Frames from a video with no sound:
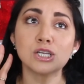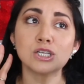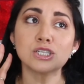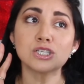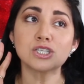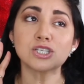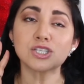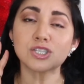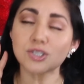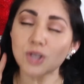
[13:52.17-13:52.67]

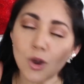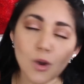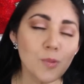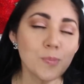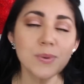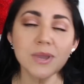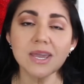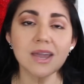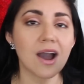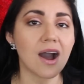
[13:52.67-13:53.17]
so
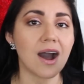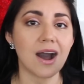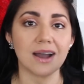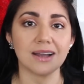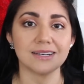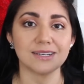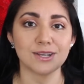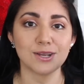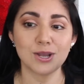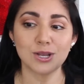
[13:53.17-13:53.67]

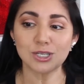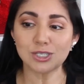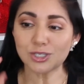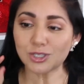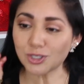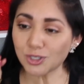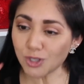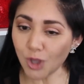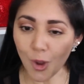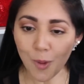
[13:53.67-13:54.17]
beyond
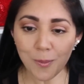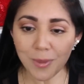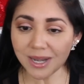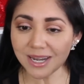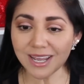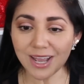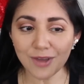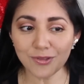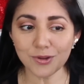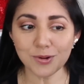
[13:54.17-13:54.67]
so
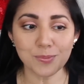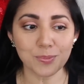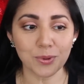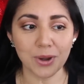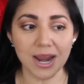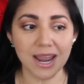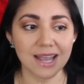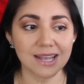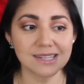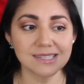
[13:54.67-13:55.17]
many other
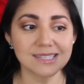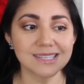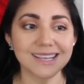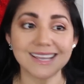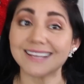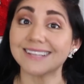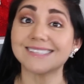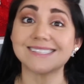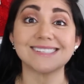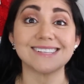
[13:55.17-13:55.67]
brands,
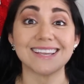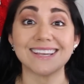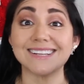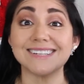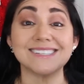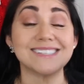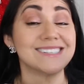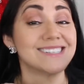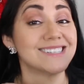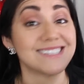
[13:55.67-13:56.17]
it's
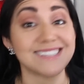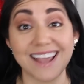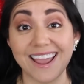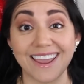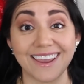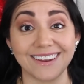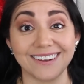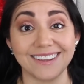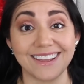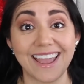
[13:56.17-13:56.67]

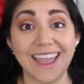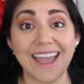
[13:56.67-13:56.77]
insane.